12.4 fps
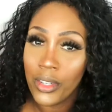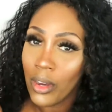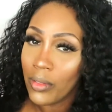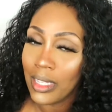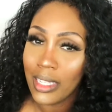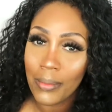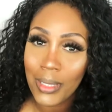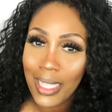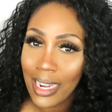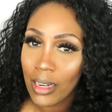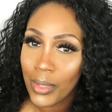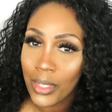know the lips
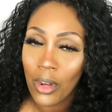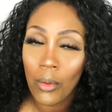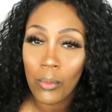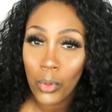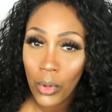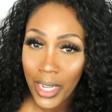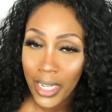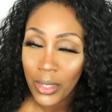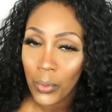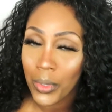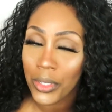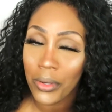gotta be on
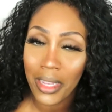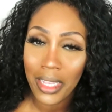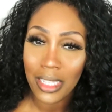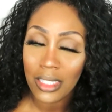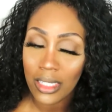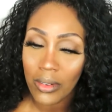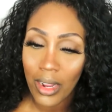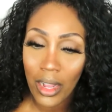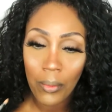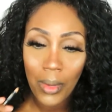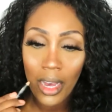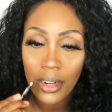point when you're an
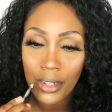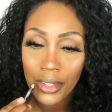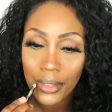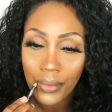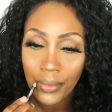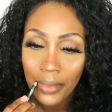Instagram model.